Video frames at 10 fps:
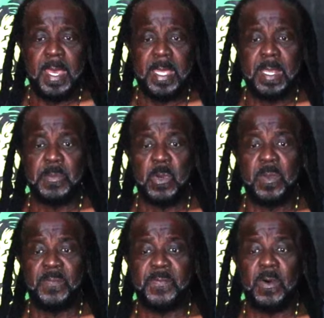And I'm
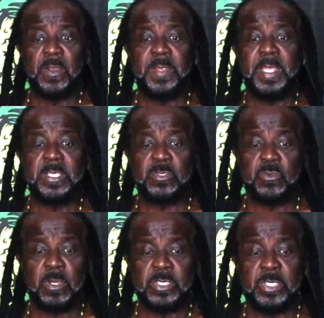going to follow the
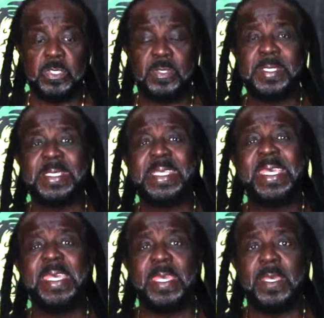instruction to the
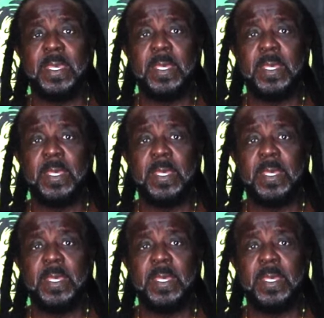T